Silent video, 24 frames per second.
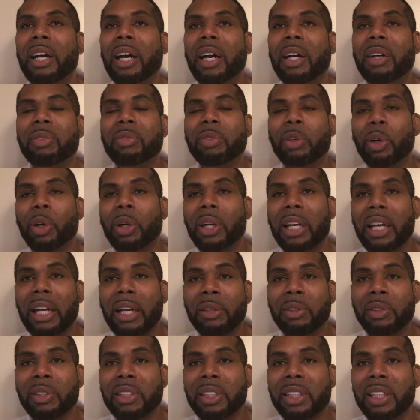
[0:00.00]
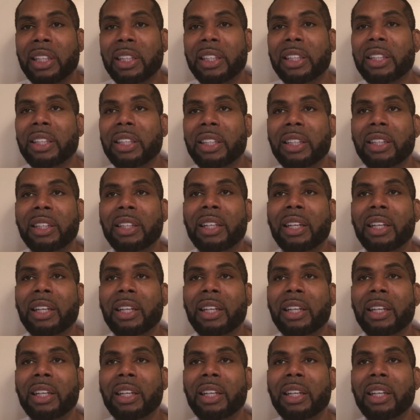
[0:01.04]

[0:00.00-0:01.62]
of all our sin.